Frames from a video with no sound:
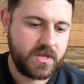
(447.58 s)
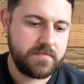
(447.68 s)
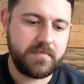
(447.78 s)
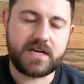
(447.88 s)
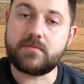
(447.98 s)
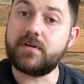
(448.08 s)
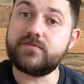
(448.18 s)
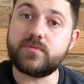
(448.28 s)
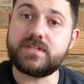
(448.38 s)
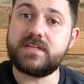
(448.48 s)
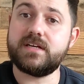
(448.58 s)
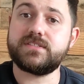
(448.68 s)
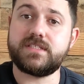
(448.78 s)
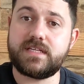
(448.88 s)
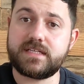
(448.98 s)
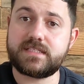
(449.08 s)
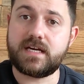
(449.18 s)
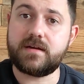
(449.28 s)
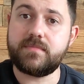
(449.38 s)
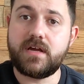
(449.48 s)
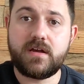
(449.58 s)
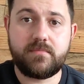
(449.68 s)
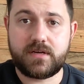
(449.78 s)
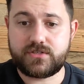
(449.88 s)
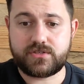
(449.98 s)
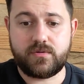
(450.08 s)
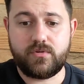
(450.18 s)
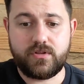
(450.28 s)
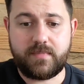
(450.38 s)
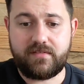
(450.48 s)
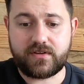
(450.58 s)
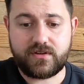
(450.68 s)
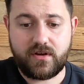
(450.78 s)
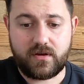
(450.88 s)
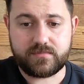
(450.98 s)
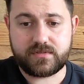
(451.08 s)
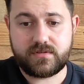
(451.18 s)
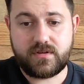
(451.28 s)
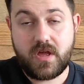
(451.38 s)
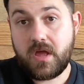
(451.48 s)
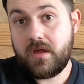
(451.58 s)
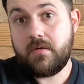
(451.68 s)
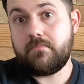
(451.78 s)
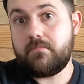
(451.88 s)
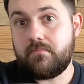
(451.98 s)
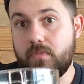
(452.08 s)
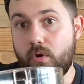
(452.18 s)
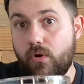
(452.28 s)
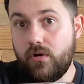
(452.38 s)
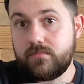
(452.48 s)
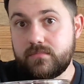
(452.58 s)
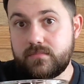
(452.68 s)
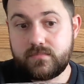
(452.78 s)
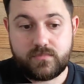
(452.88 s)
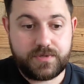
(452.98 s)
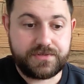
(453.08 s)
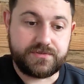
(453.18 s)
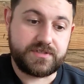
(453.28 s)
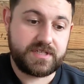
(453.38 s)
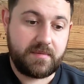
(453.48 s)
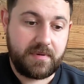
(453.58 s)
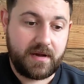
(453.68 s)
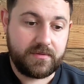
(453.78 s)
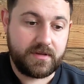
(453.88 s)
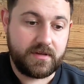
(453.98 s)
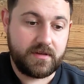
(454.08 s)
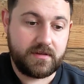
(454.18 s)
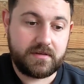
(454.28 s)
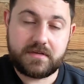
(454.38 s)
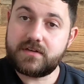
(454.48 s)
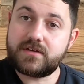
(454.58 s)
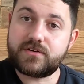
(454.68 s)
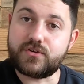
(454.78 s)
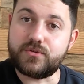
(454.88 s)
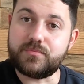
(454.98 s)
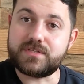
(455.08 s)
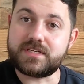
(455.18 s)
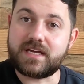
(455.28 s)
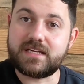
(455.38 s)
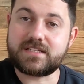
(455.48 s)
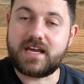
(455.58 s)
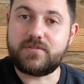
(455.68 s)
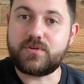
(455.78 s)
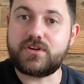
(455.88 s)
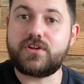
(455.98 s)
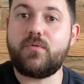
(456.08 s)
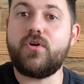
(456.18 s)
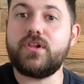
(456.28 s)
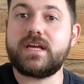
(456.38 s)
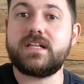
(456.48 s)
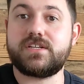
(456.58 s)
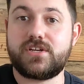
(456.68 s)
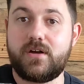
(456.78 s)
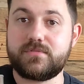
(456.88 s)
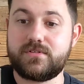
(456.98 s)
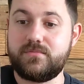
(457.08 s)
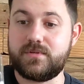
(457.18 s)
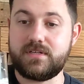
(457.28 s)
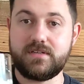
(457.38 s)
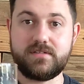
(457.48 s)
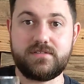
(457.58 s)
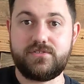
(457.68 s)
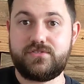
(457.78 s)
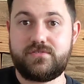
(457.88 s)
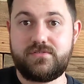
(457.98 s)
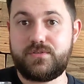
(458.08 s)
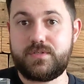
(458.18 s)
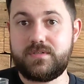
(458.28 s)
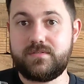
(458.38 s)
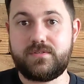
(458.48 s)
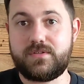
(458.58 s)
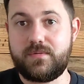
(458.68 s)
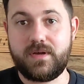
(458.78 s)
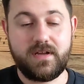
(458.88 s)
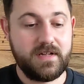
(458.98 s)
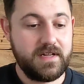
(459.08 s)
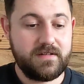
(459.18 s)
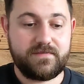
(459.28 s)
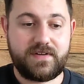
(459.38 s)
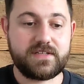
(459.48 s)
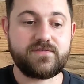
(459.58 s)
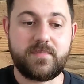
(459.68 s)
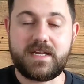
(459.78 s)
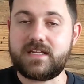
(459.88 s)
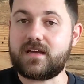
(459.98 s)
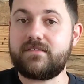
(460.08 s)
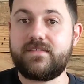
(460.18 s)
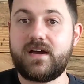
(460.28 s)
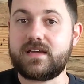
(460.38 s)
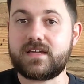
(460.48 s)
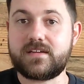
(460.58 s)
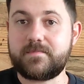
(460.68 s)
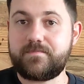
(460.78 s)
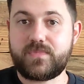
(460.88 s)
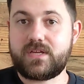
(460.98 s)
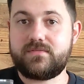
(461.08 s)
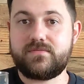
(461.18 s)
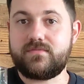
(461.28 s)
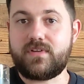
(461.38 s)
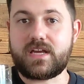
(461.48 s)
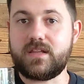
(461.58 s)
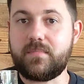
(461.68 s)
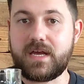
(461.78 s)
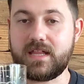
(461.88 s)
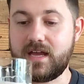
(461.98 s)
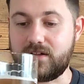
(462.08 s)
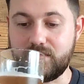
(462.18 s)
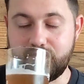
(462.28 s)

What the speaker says: Might not bother with the Nelson next time. Might just go all American hops. Or we could skip out the Columbus and Cascade and we could go all English hops, couldn't we? And just do a fast fermenting Kveik regular pale ale.